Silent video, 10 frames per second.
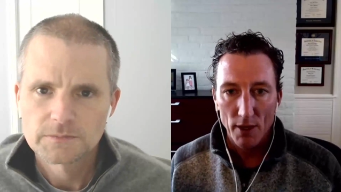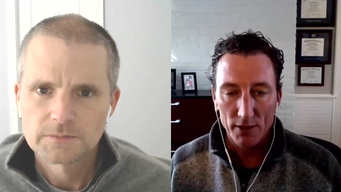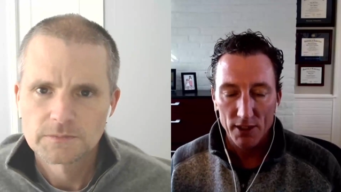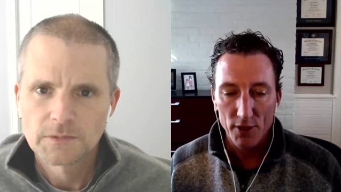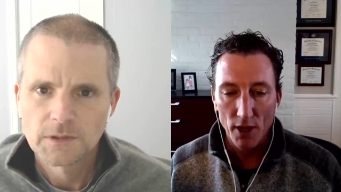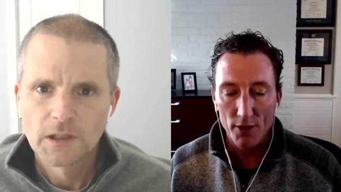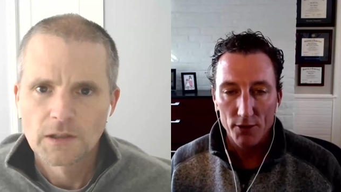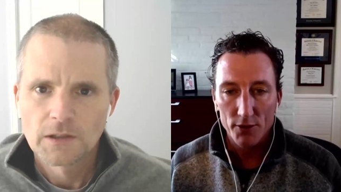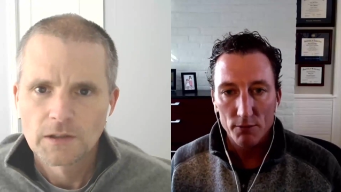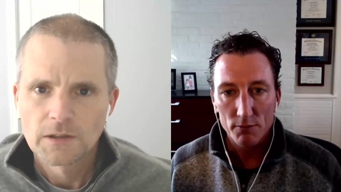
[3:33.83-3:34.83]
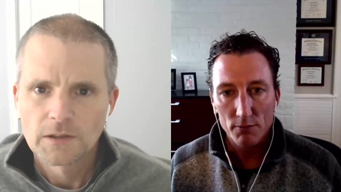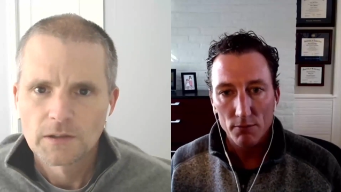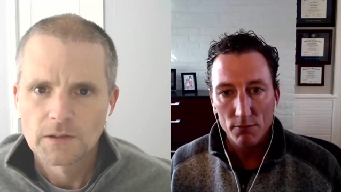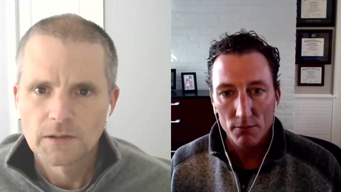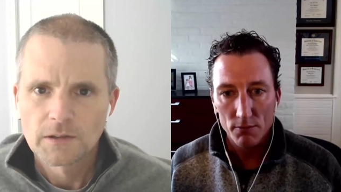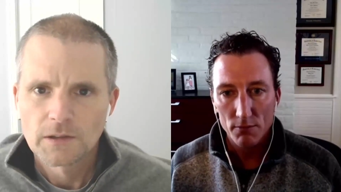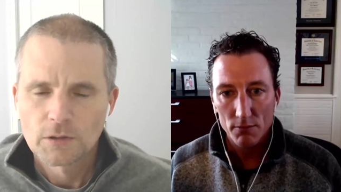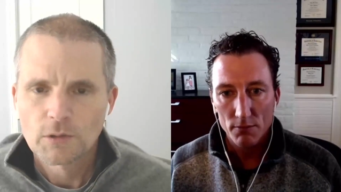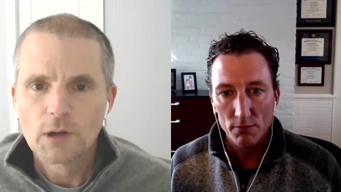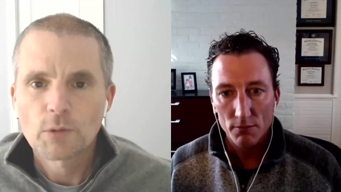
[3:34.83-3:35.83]
Speaker 1: relative to others.
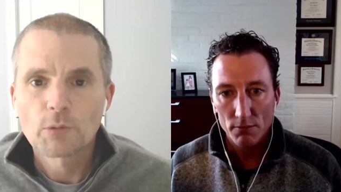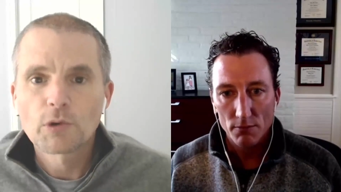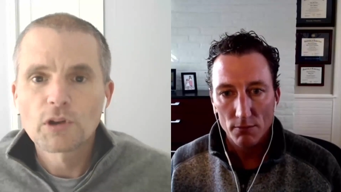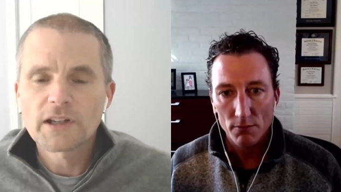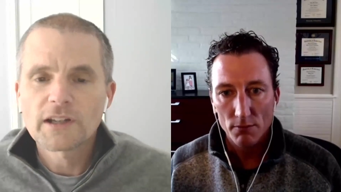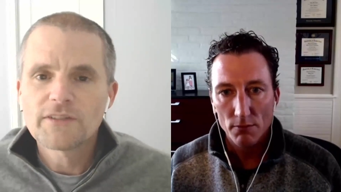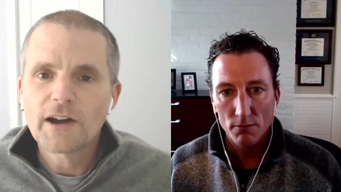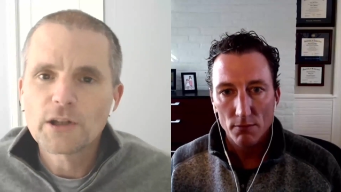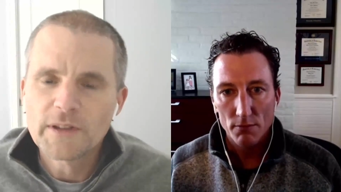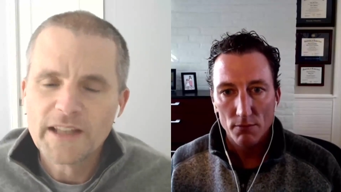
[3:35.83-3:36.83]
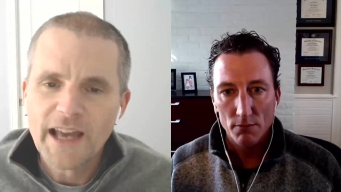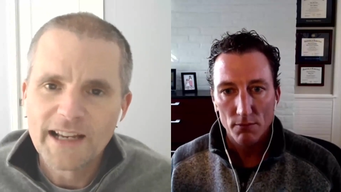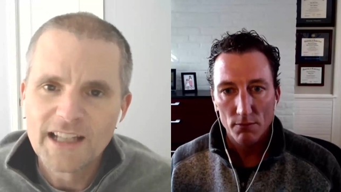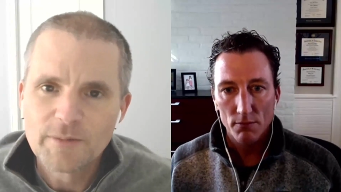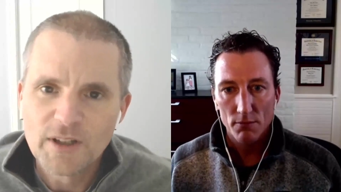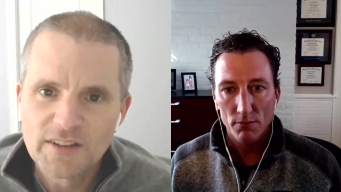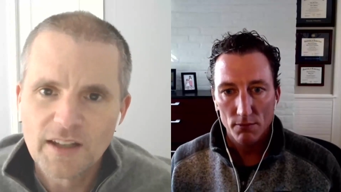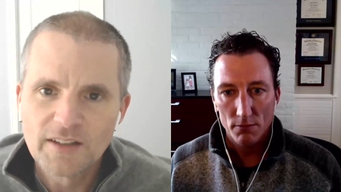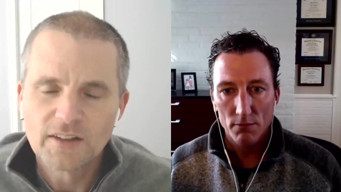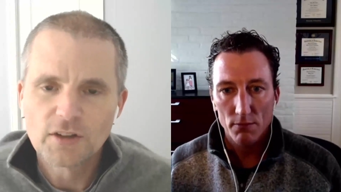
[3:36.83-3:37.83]
Speaker 2: Right. We're looking at value in the academic
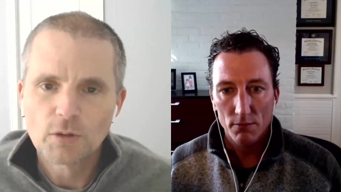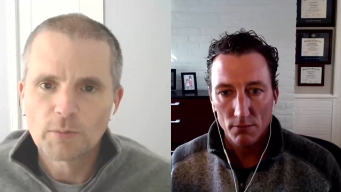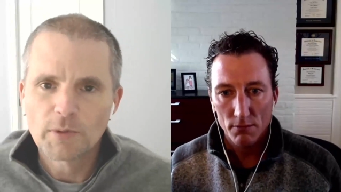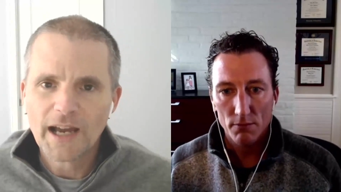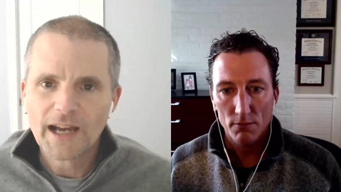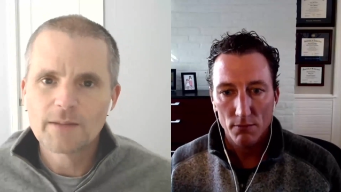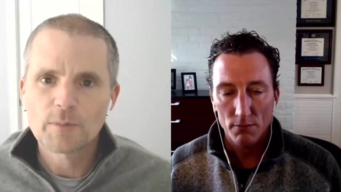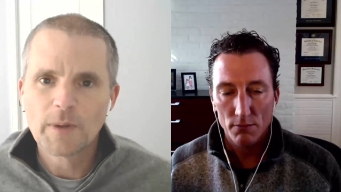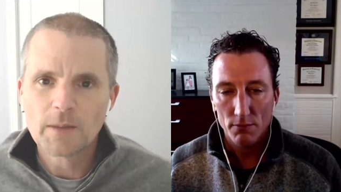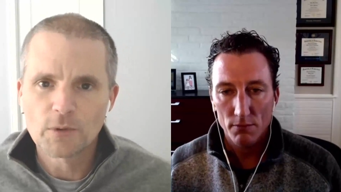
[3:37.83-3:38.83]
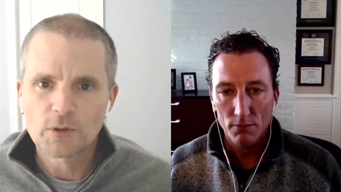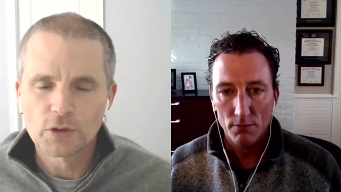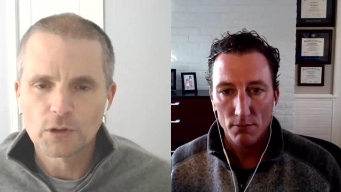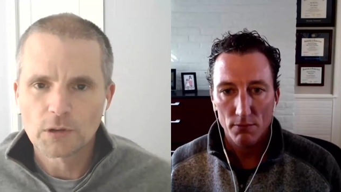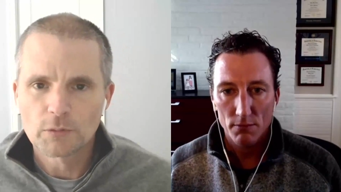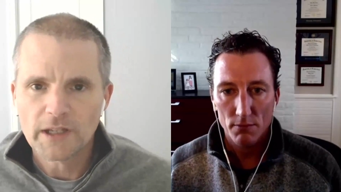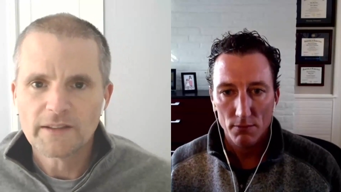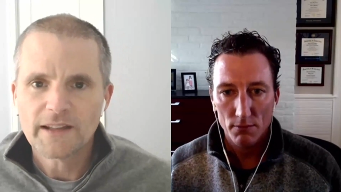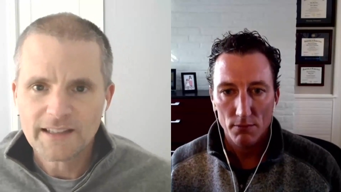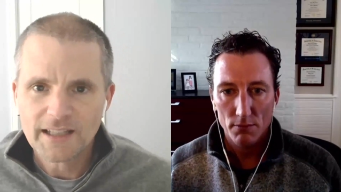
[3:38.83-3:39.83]
sense. And so when academic papers are
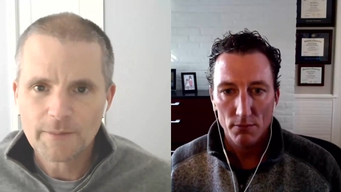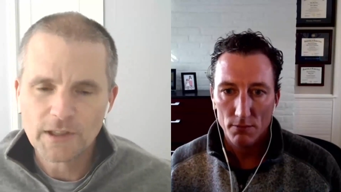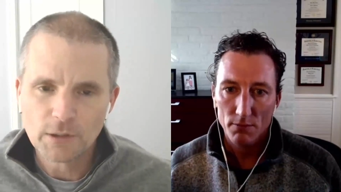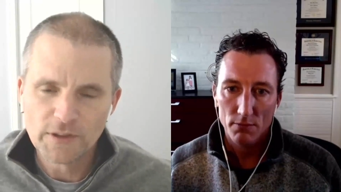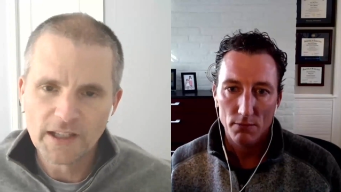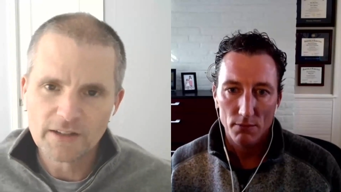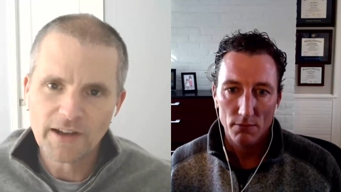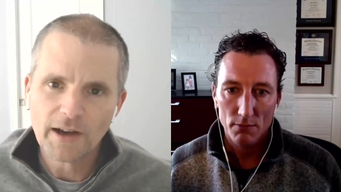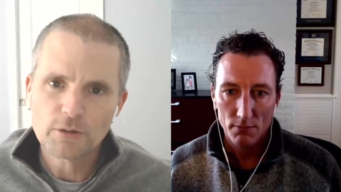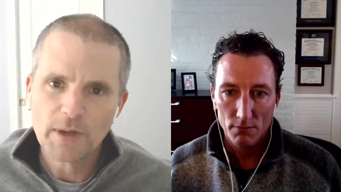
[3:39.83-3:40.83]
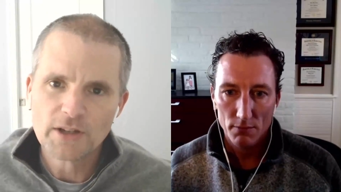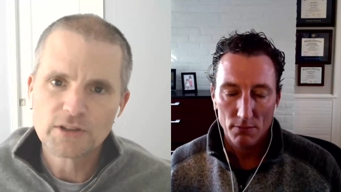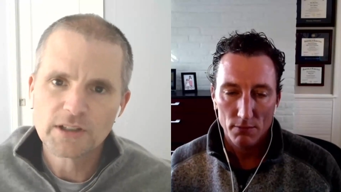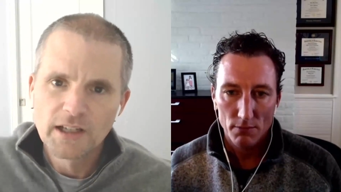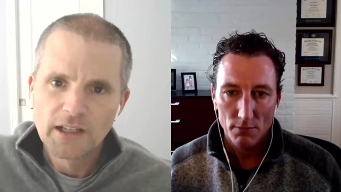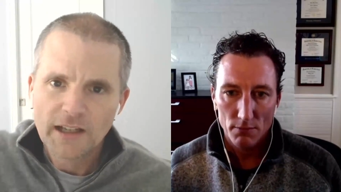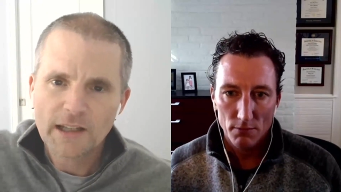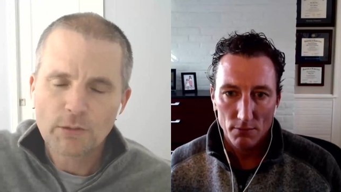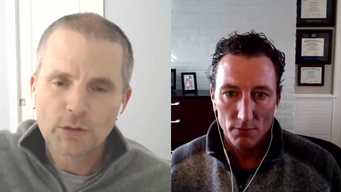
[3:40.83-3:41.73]
written, they typically will take a value metric and